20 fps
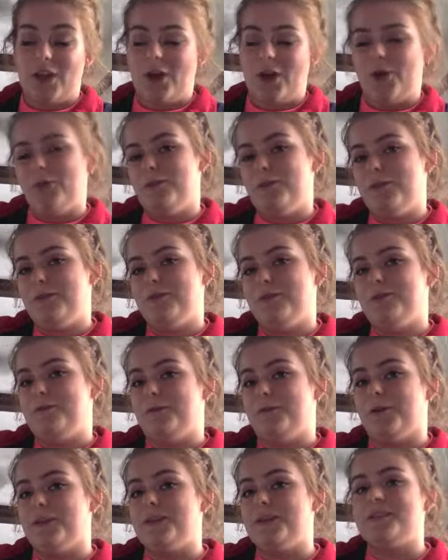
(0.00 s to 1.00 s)
So
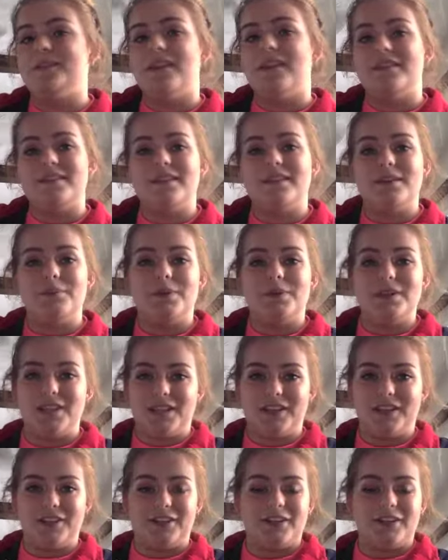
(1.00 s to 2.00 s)
for this lesson
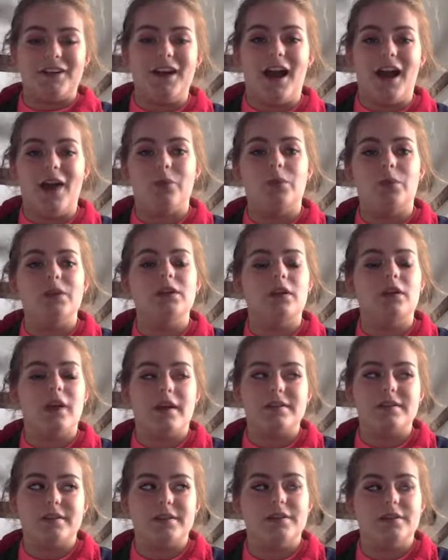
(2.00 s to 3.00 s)
in particular, I
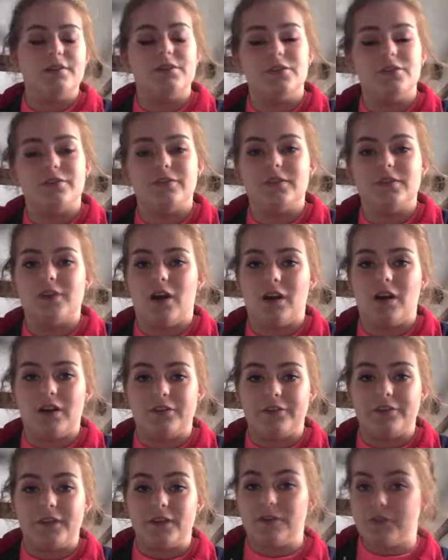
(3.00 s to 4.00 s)
want you guys to use your
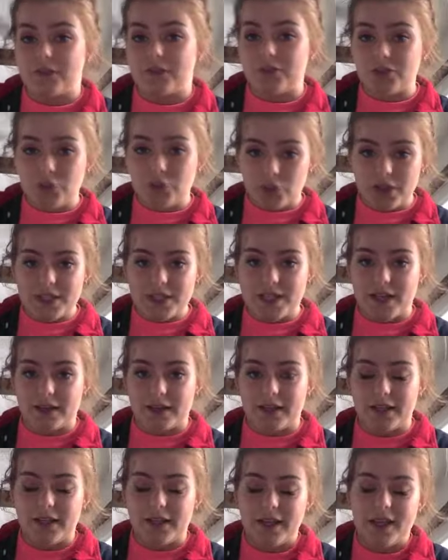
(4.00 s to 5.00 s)
photography for
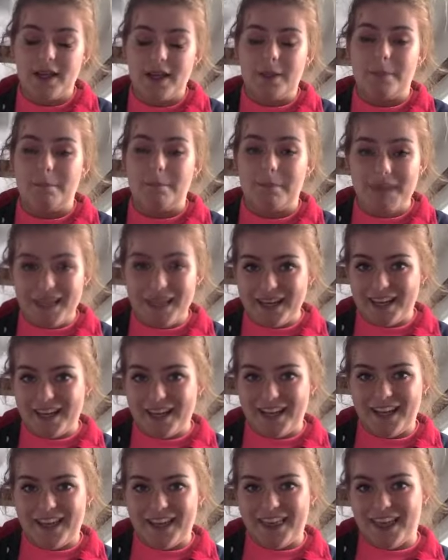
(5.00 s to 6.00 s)
storytelling,
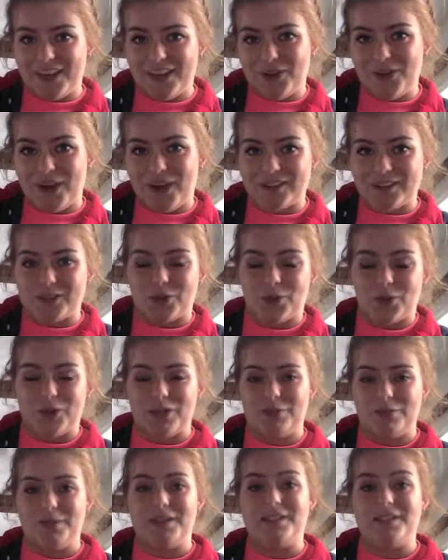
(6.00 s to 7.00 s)
meaning that you
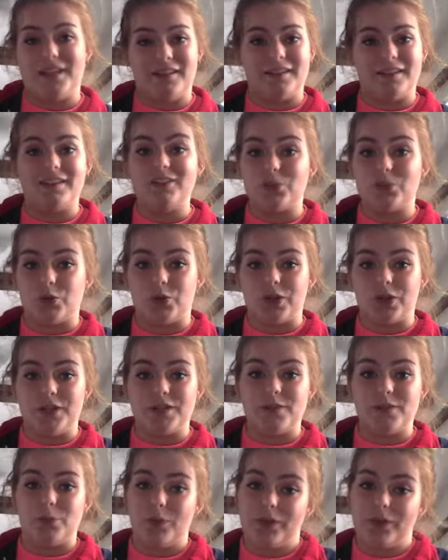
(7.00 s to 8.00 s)
guys are going to be telling
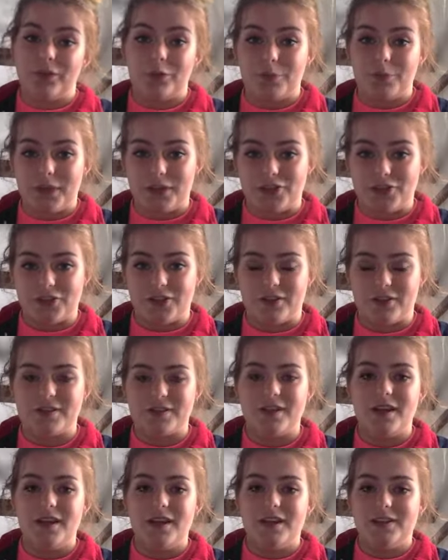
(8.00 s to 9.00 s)
stories with your
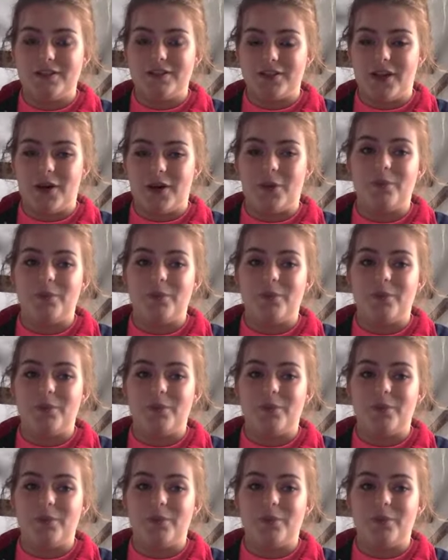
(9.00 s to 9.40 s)
pictures.